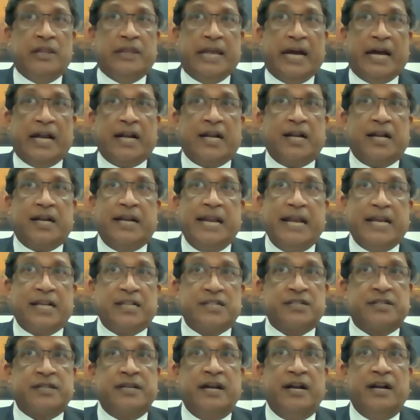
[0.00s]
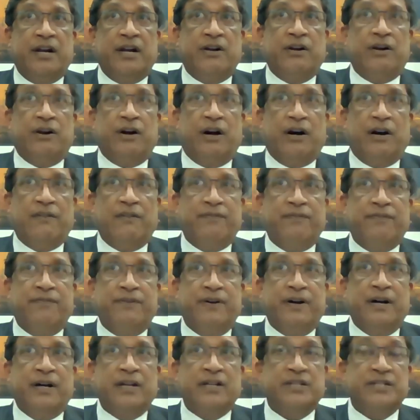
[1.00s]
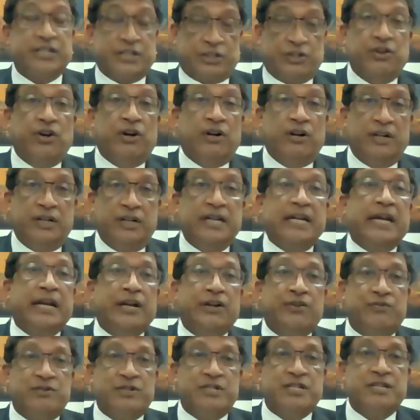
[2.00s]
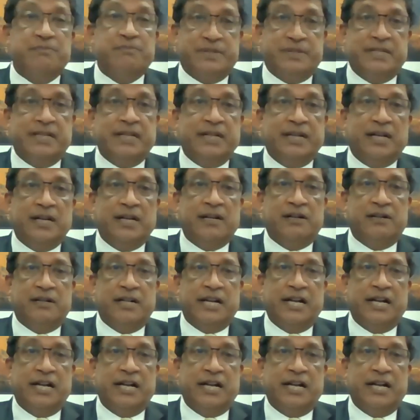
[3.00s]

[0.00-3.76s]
that takes care of uh, security interests in particular,